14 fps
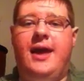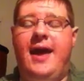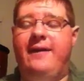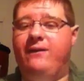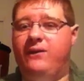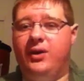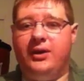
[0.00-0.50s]

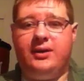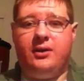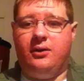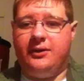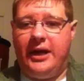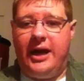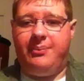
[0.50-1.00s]
every
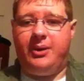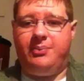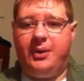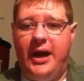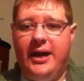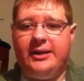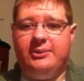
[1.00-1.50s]
single topic
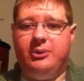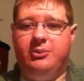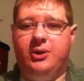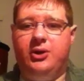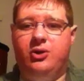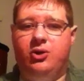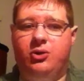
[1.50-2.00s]
possible,
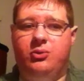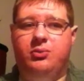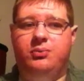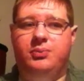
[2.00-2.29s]
but you'll